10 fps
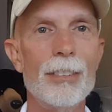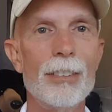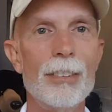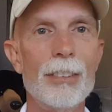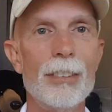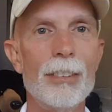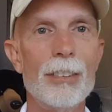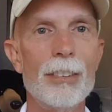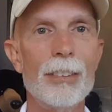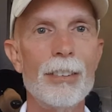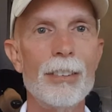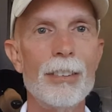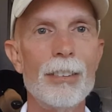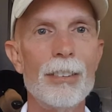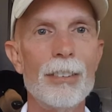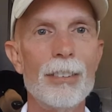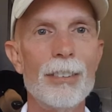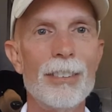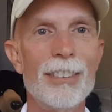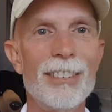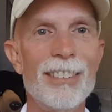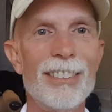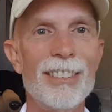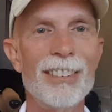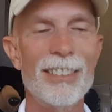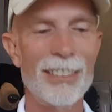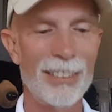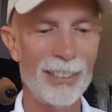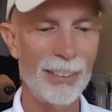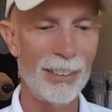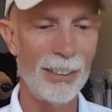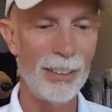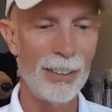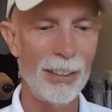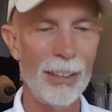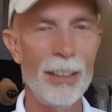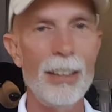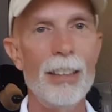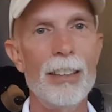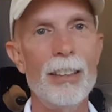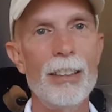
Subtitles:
No words are spoken by the person on screen.